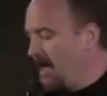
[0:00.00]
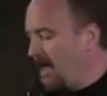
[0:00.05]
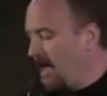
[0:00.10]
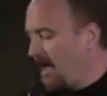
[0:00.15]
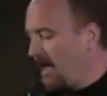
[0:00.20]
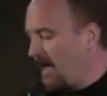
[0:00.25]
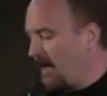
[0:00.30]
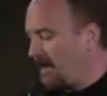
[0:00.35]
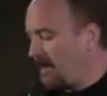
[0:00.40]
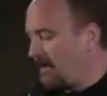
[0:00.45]

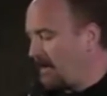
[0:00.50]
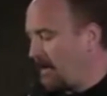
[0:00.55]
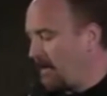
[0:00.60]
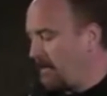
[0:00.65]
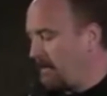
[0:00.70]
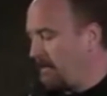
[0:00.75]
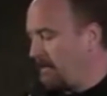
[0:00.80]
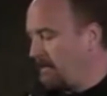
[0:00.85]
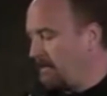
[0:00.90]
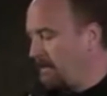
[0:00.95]

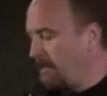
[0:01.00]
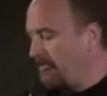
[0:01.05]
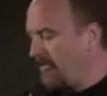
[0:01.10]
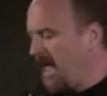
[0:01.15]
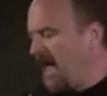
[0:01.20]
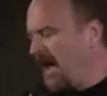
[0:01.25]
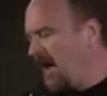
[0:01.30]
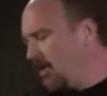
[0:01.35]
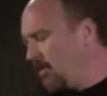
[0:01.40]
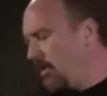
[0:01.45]
And
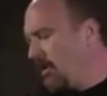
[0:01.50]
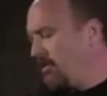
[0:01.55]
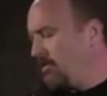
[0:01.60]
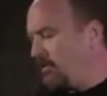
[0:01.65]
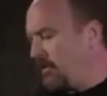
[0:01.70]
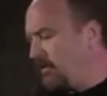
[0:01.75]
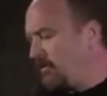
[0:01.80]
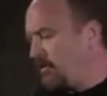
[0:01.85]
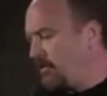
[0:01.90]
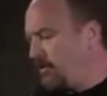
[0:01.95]
anyway,
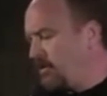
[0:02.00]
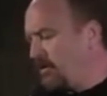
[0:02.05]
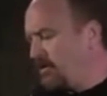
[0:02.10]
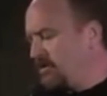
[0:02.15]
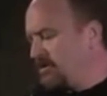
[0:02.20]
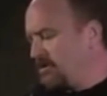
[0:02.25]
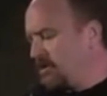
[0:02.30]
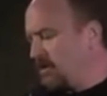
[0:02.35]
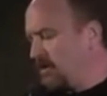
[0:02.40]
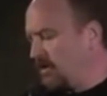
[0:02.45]
a few
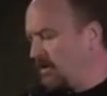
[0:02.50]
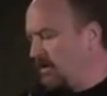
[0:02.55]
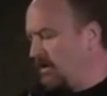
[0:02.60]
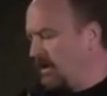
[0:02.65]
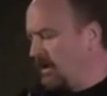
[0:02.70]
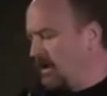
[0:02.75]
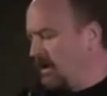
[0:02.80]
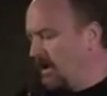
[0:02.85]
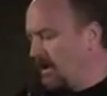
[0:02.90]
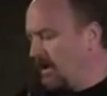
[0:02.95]
years ago,
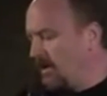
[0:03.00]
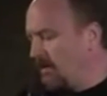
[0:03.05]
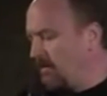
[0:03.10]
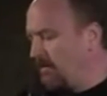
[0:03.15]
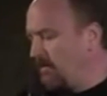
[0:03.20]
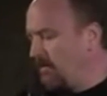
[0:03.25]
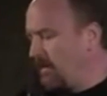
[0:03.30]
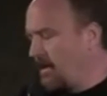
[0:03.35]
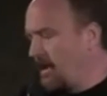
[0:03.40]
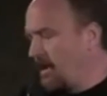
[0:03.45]

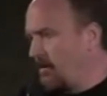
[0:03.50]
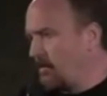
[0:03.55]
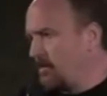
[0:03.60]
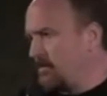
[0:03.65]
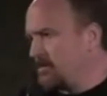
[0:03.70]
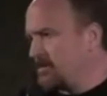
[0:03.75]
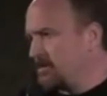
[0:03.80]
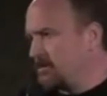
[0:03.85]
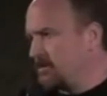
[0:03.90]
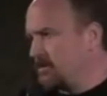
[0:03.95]
I
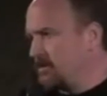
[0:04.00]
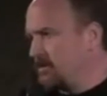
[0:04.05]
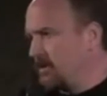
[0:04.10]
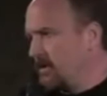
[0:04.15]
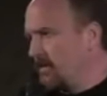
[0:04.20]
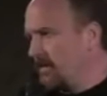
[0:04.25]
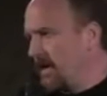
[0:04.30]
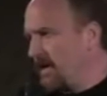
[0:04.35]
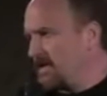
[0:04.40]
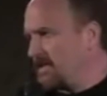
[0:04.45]
was
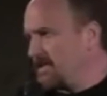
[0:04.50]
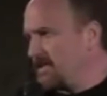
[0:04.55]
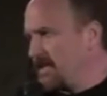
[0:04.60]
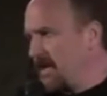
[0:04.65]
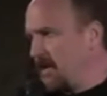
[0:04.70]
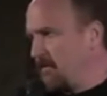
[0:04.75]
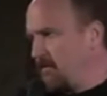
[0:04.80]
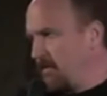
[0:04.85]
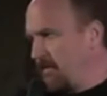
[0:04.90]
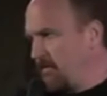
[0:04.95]
about to
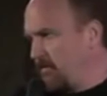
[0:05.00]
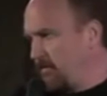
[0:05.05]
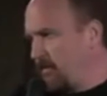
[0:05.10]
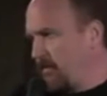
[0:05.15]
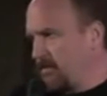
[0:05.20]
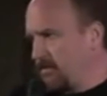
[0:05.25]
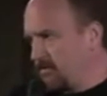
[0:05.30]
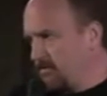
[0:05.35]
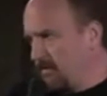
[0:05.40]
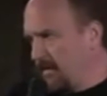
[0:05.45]
tape
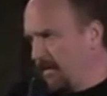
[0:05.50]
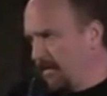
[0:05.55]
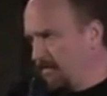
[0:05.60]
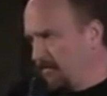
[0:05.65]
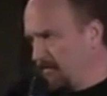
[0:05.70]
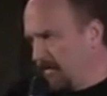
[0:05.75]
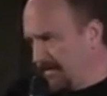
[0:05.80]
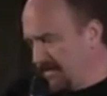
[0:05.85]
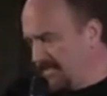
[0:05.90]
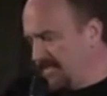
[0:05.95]

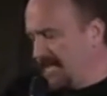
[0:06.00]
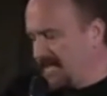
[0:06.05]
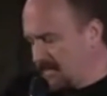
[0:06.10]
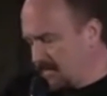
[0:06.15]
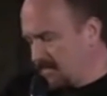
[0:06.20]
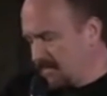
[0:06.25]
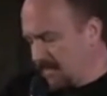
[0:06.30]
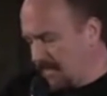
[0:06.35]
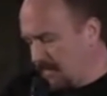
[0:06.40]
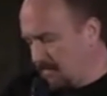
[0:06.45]
my
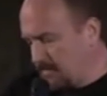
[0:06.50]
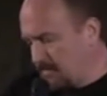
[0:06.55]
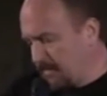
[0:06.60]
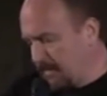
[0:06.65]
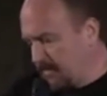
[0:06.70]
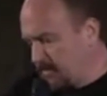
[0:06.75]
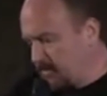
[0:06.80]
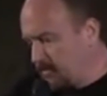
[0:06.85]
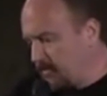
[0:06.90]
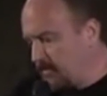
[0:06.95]
second stand-up
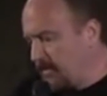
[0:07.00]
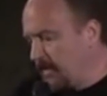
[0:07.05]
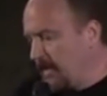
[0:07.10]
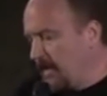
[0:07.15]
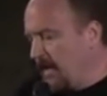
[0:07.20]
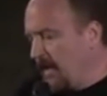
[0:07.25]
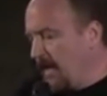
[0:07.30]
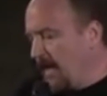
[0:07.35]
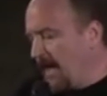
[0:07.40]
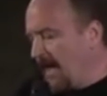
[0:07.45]
special,
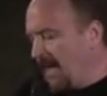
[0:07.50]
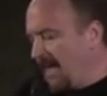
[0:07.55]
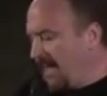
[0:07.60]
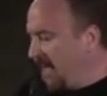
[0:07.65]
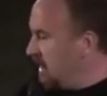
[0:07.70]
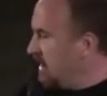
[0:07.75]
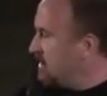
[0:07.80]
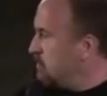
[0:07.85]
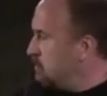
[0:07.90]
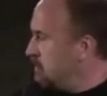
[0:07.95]
and
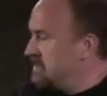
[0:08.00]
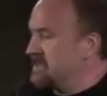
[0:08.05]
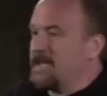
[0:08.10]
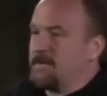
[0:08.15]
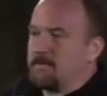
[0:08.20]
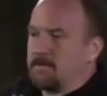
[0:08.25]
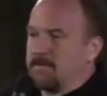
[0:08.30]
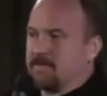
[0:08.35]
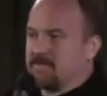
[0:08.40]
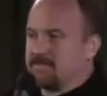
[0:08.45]
he was
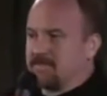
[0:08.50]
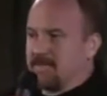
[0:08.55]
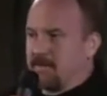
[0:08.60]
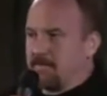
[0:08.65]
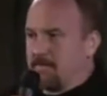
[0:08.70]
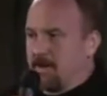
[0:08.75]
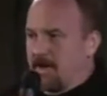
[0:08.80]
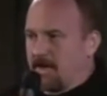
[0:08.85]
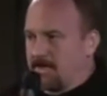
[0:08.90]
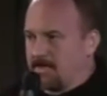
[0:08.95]
taping the
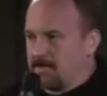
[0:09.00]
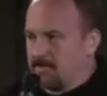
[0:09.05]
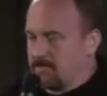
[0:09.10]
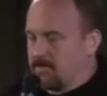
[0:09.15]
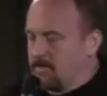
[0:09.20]
same night